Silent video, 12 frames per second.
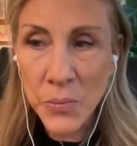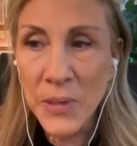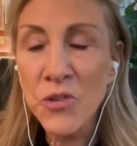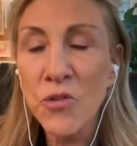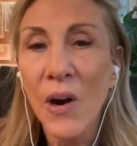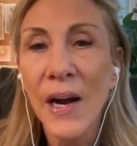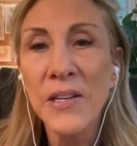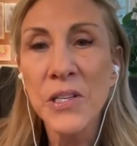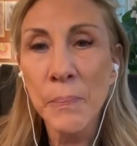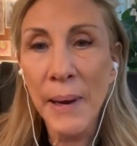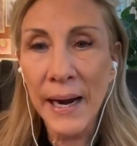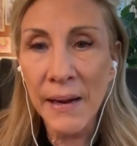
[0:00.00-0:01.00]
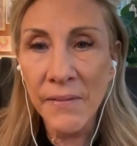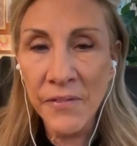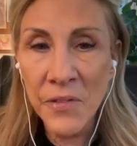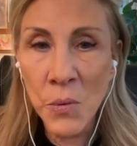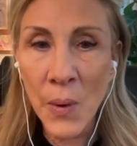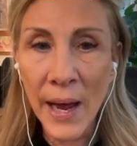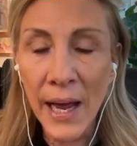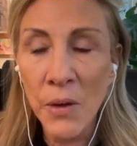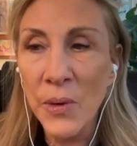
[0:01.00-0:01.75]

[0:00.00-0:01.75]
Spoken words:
we try to pave the way,